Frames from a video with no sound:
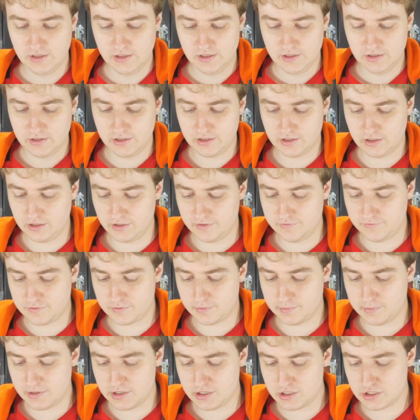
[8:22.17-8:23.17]
little
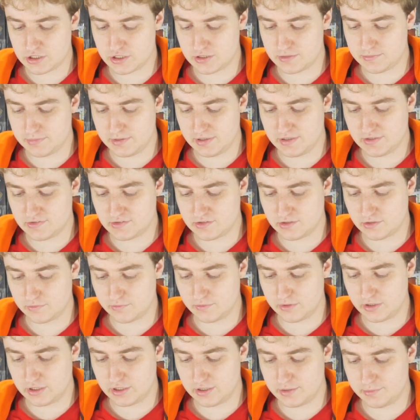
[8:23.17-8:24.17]
information based on
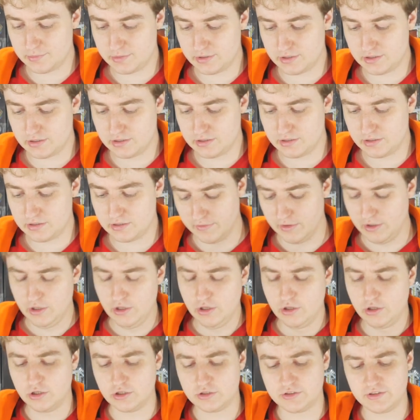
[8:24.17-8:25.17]
what I'm
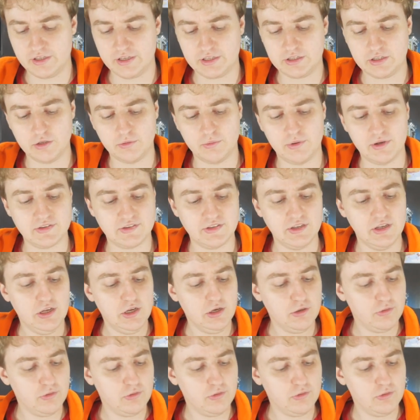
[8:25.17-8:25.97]
looked like there was.